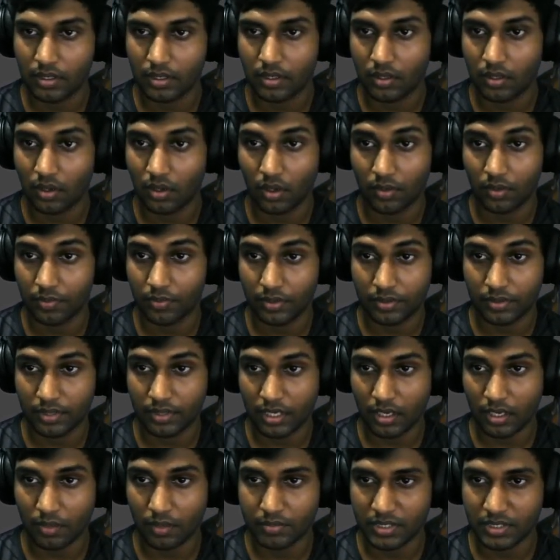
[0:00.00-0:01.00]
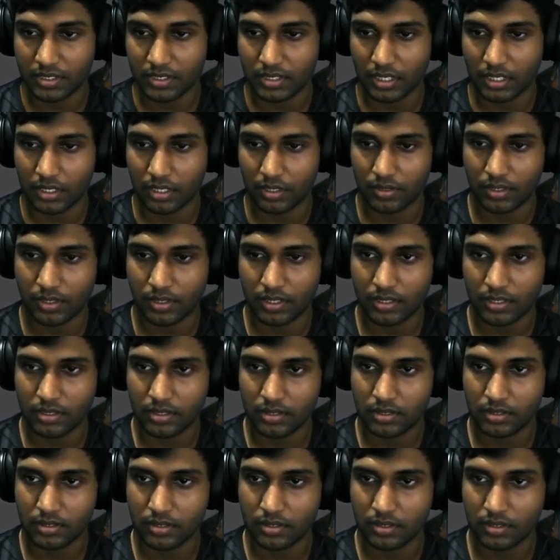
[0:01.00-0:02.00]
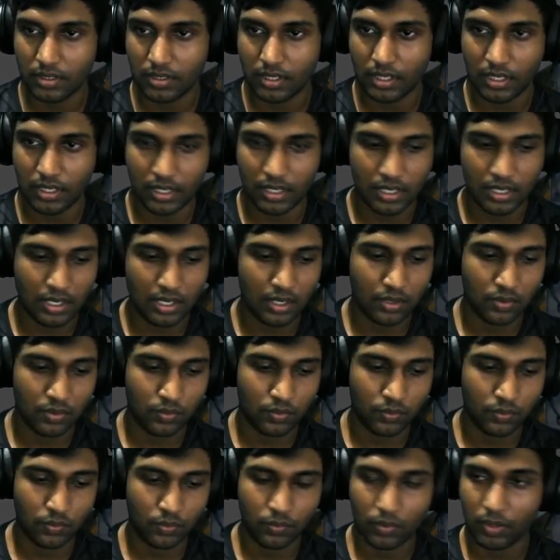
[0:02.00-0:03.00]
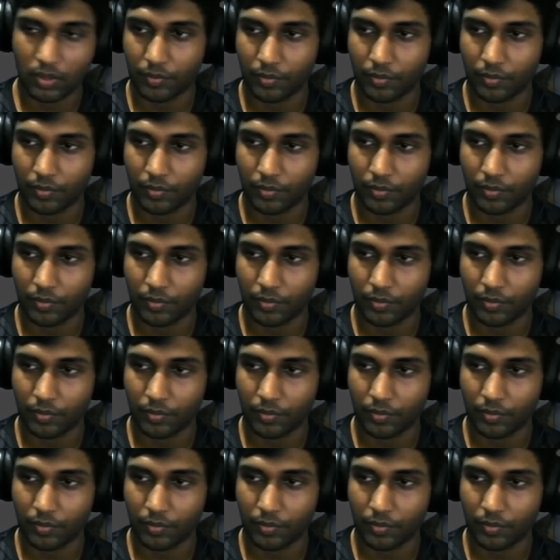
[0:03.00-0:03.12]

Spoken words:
all the 3 objects into this, and now I'm